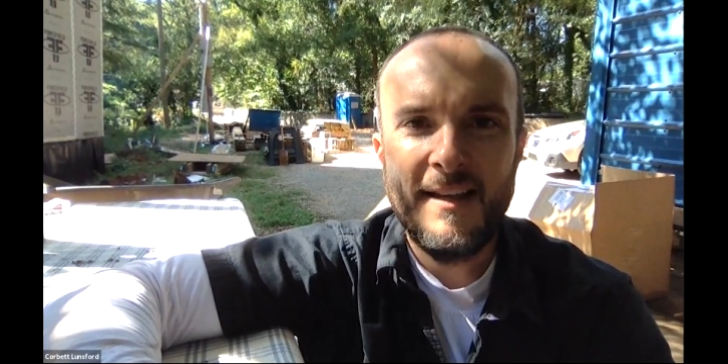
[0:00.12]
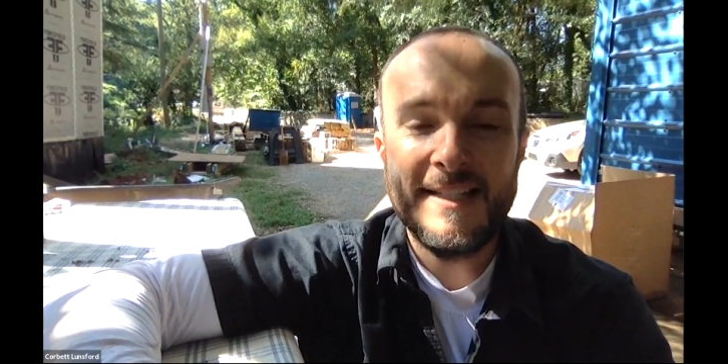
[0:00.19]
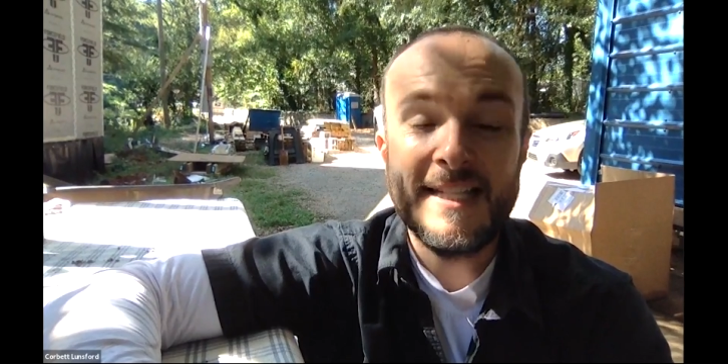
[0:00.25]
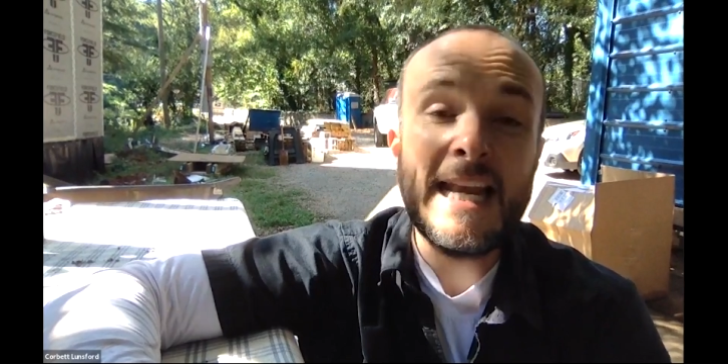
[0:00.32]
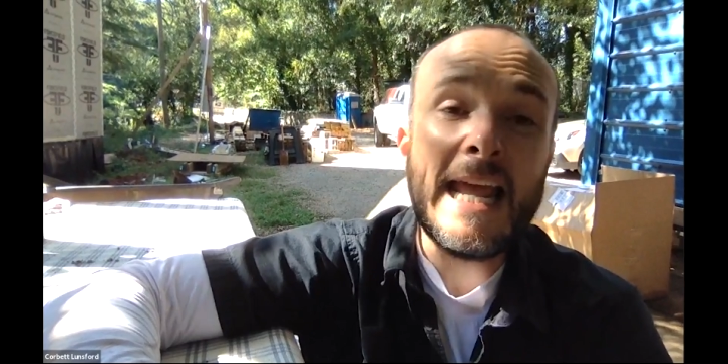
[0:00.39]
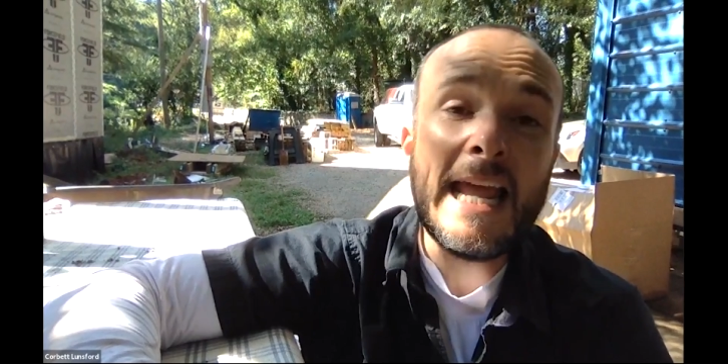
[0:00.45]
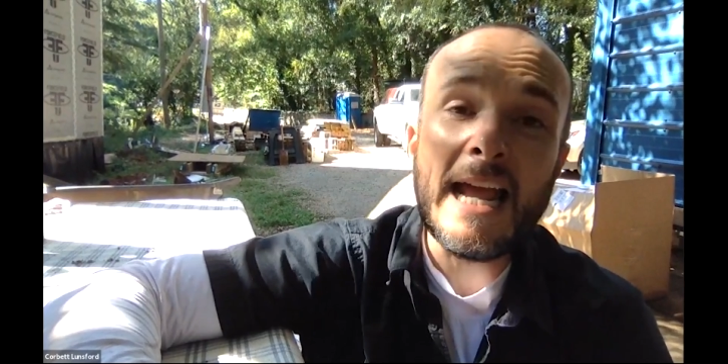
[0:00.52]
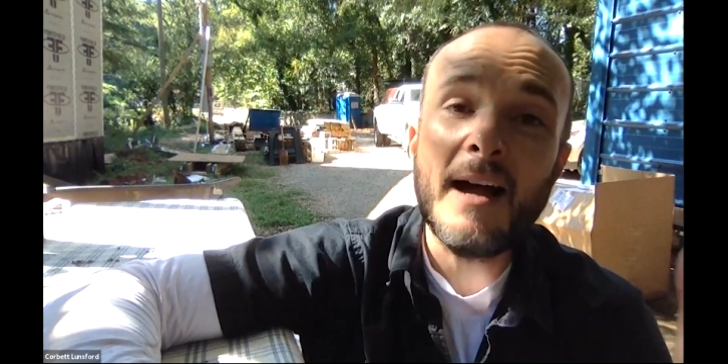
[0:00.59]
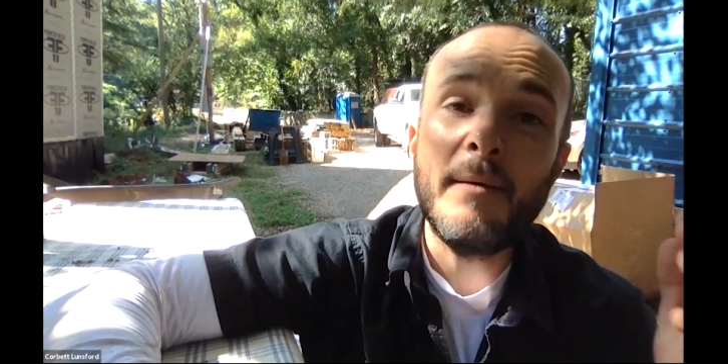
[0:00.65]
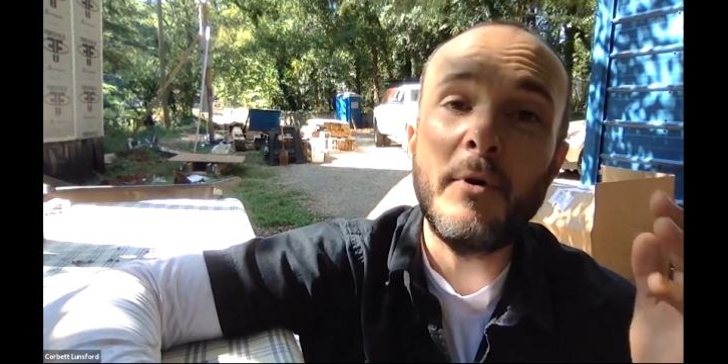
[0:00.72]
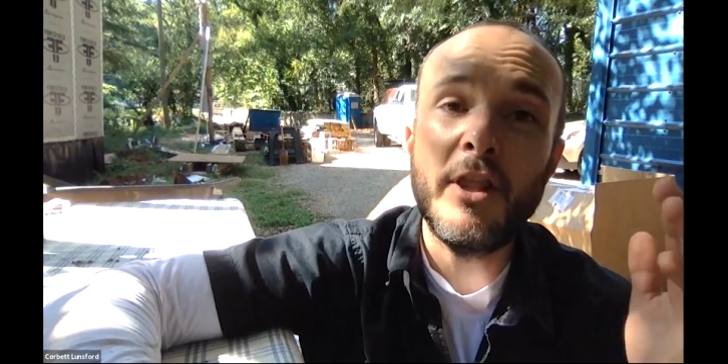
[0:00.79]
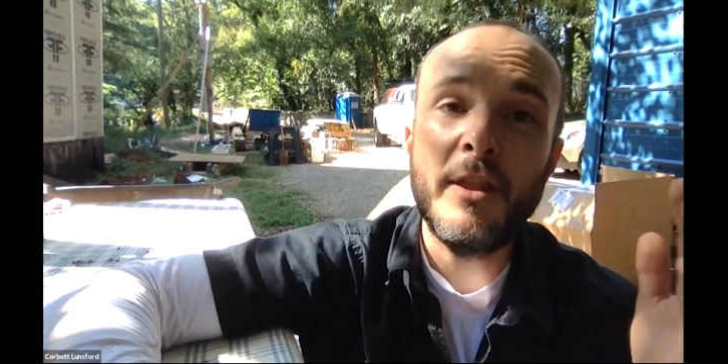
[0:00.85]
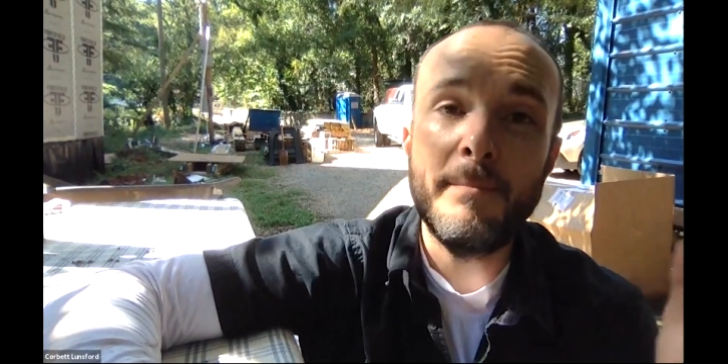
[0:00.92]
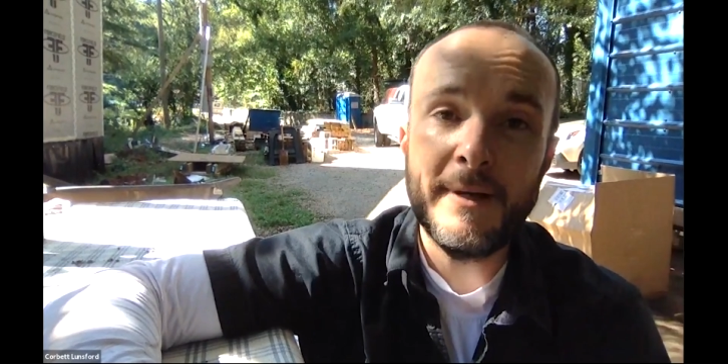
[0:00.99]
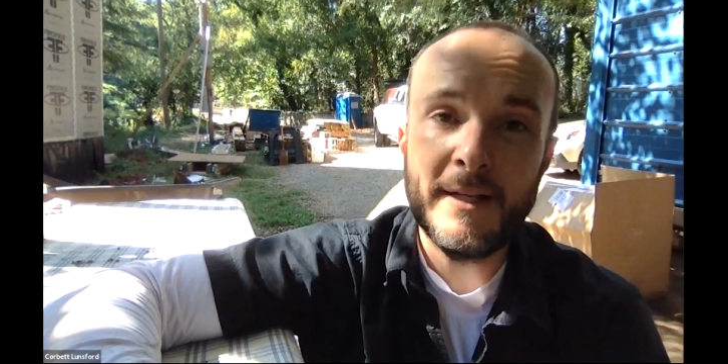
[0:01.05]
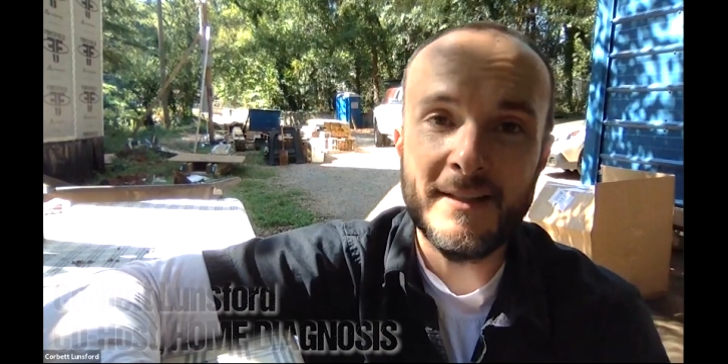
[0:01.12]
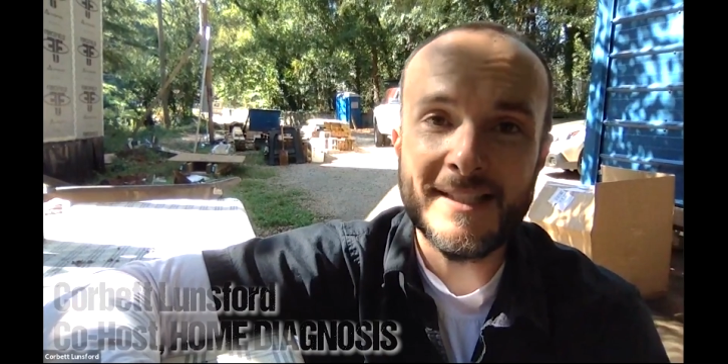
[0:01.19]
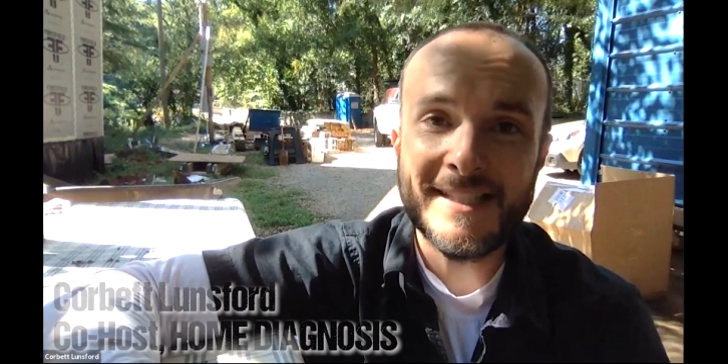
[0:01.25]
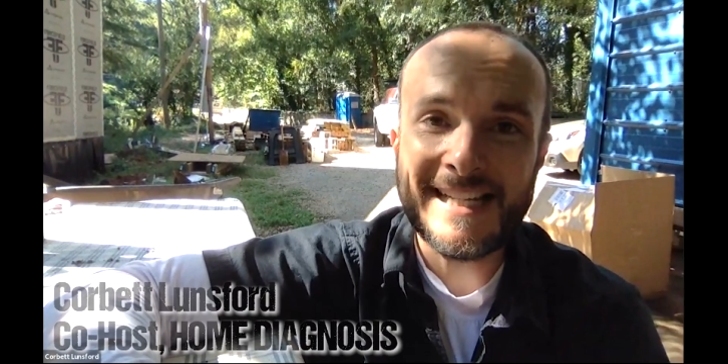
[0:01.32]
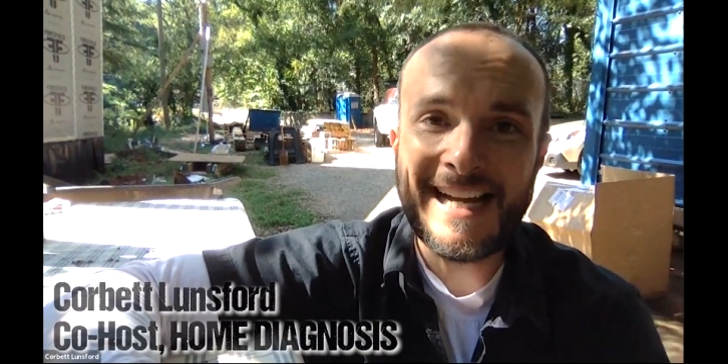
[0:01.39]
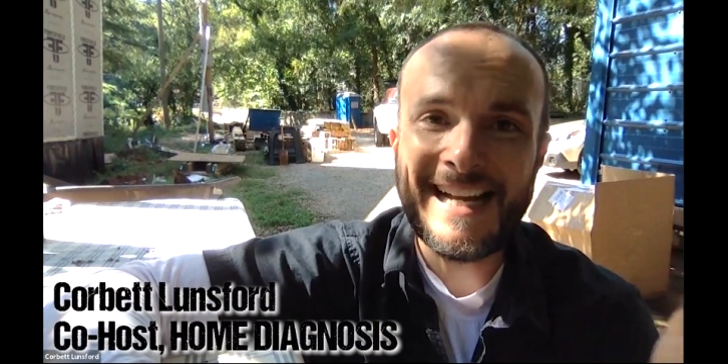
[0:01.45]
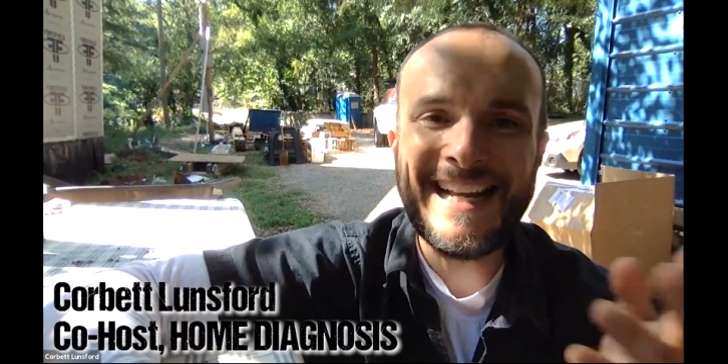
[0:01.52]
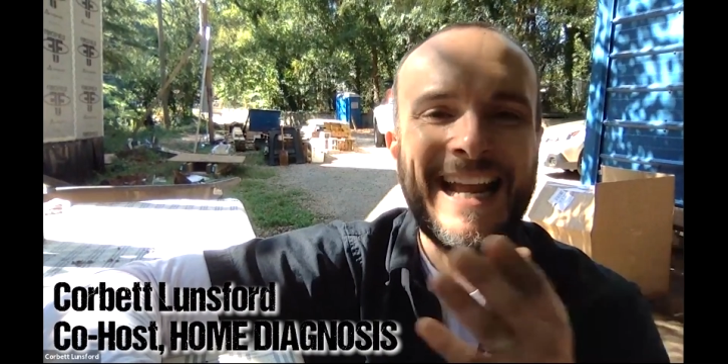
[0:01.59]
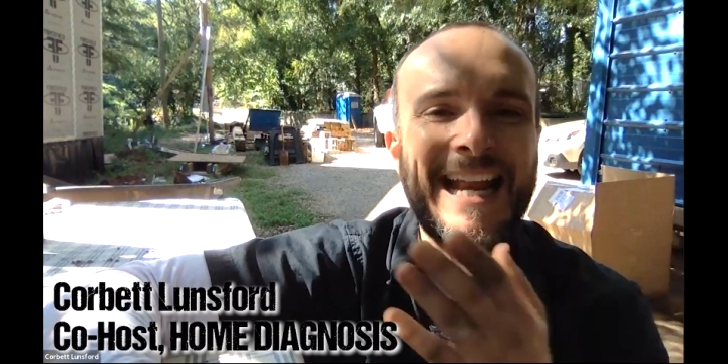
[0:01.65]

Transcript: Today, I'm on the build site